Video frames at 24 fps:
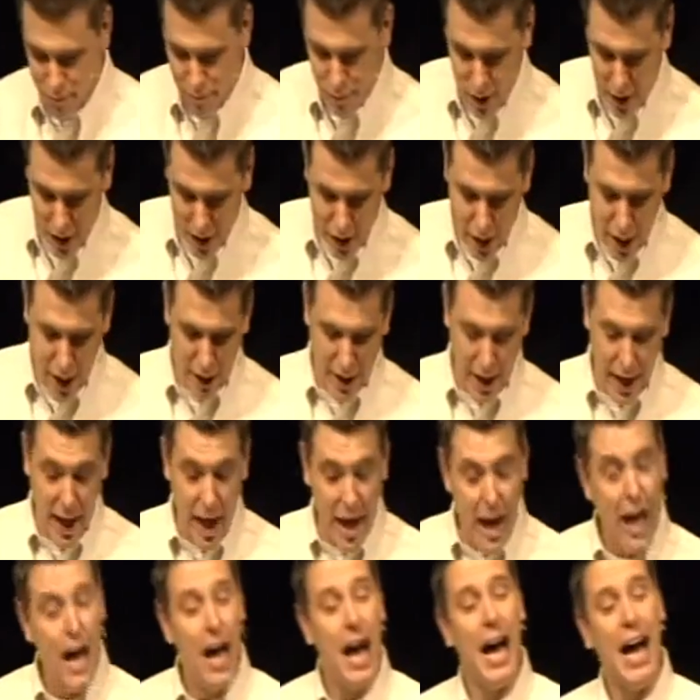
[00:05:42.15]
Running latte.
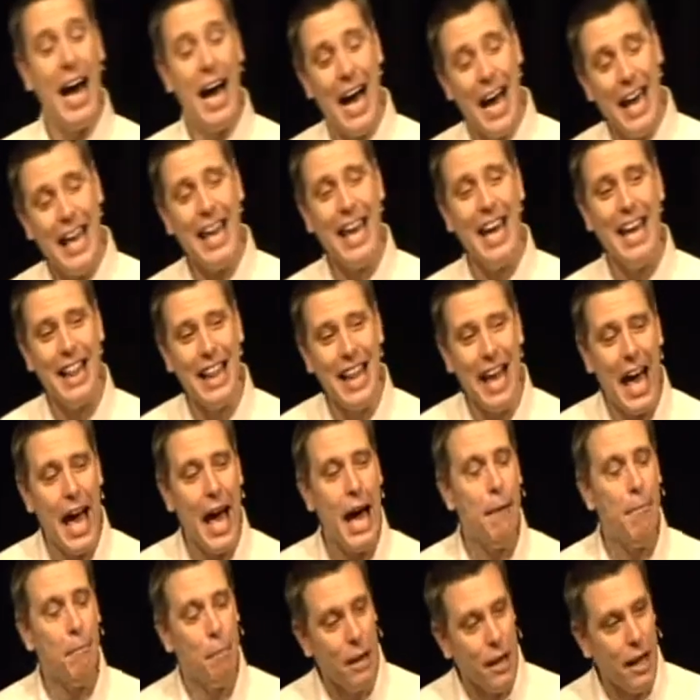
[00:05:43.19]
Hiking the
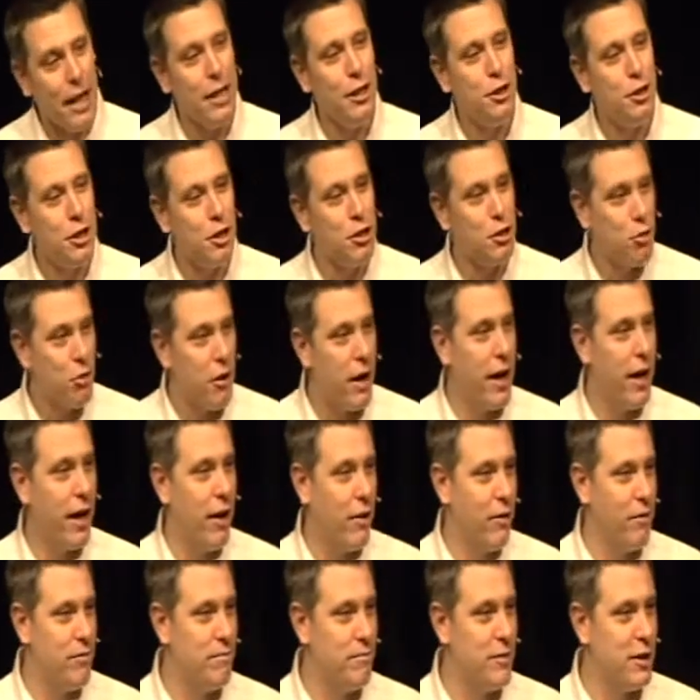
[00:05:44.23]
Appalachian
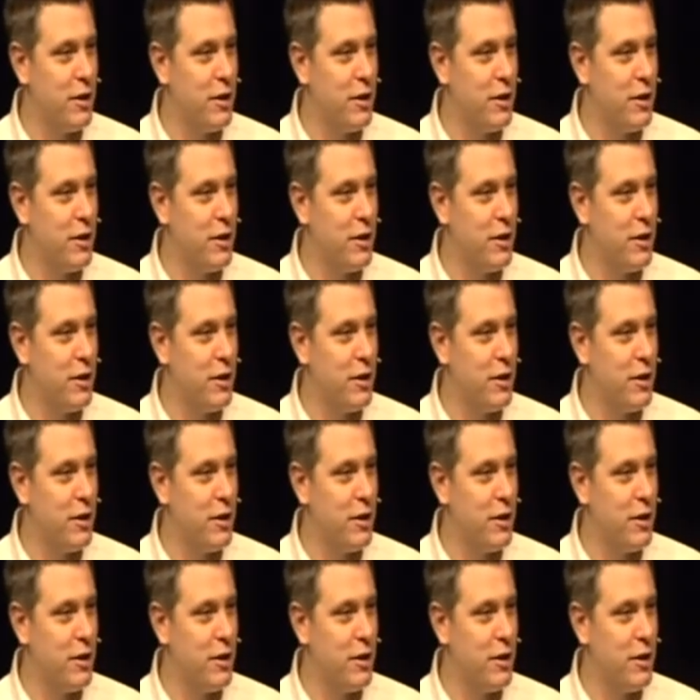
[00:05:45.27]
Trail.